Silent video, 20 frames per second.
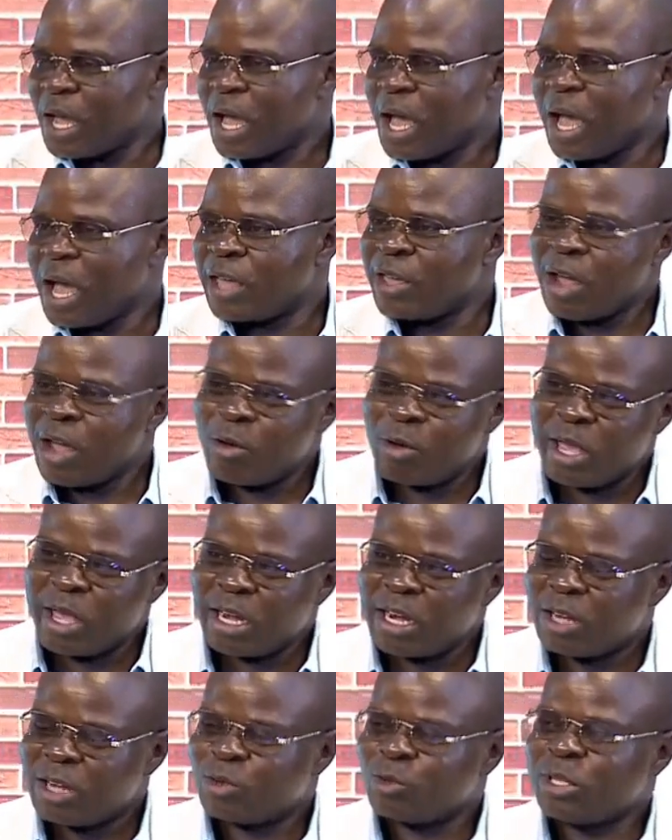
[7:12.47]
Are you aware
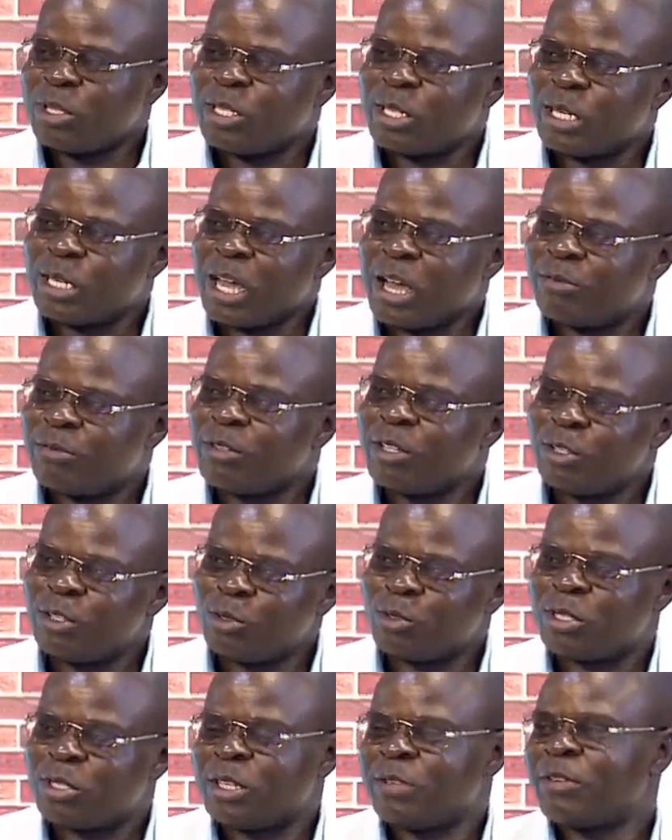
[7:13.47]
that we still have
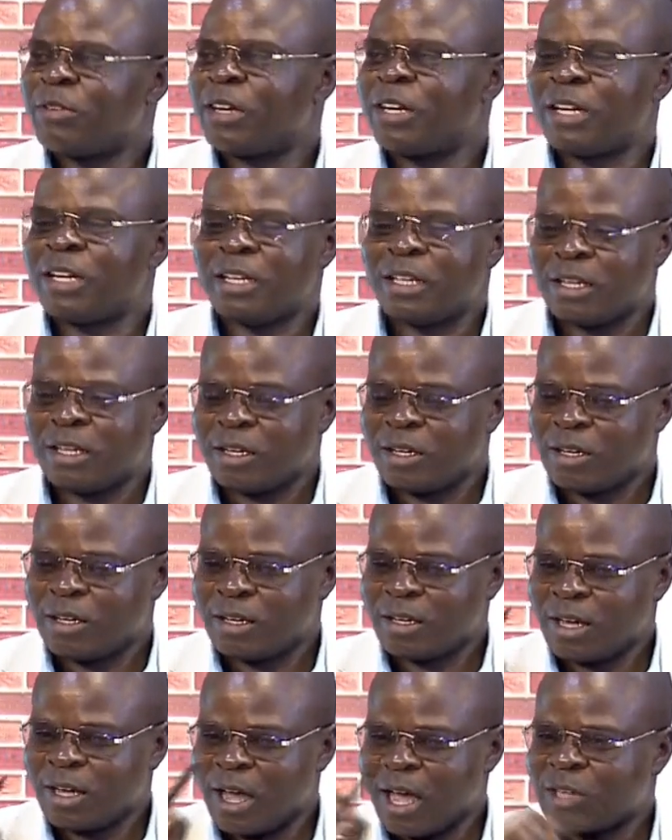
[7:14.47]
issues even
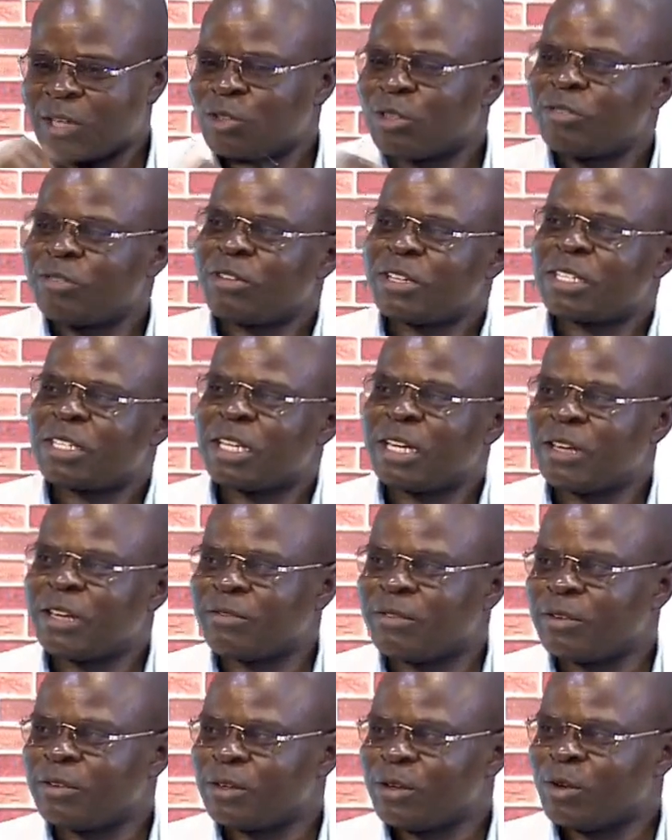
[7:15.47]
at university
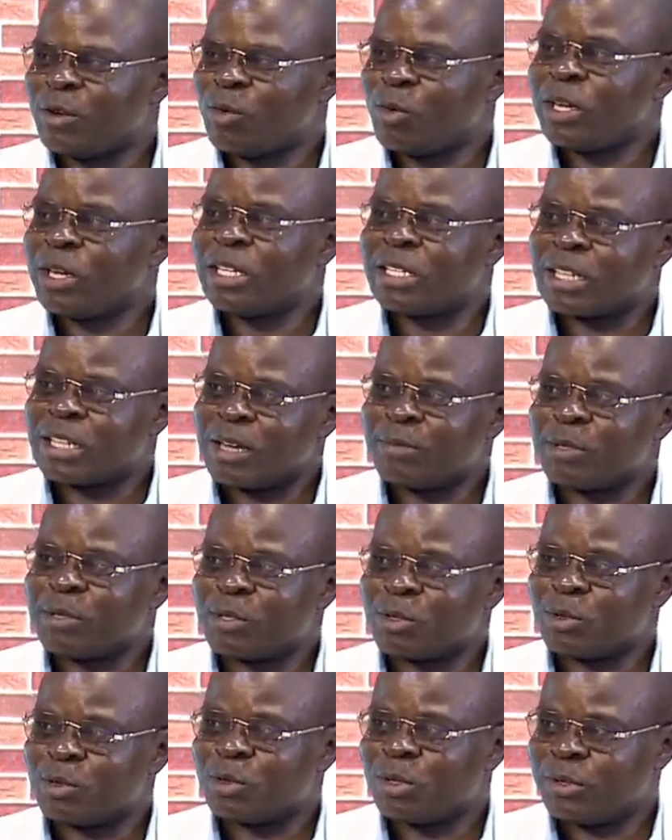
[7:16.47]
level when it comes
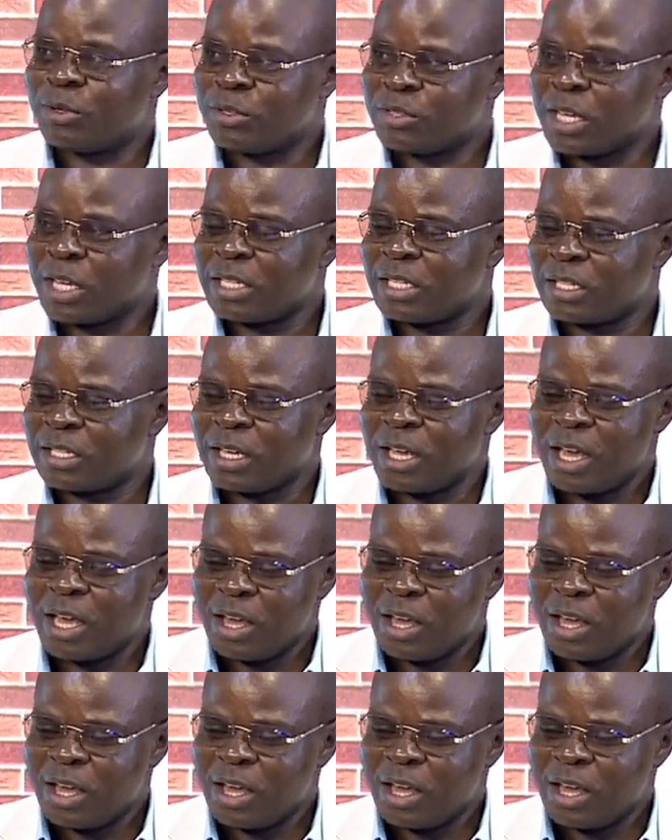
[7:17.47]
to researching?